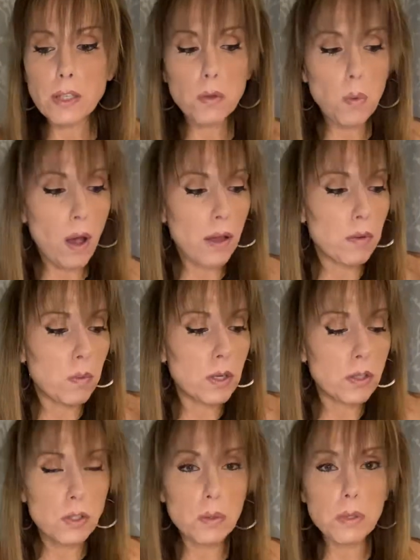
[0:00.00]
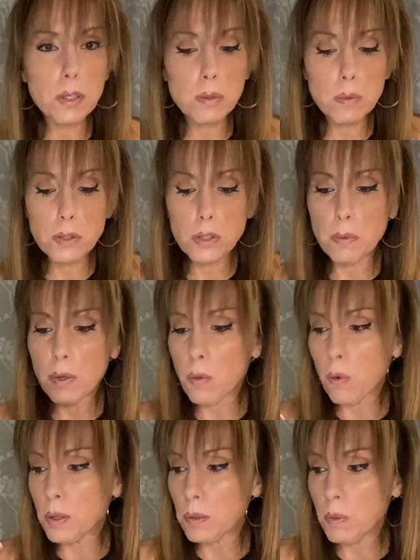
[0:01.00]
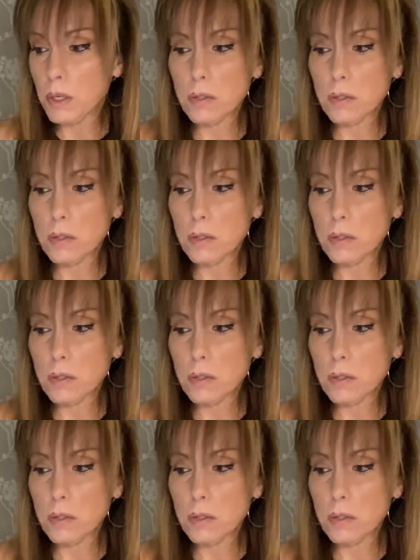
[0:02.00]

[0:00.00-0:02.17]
you either want to do what you were doing or you want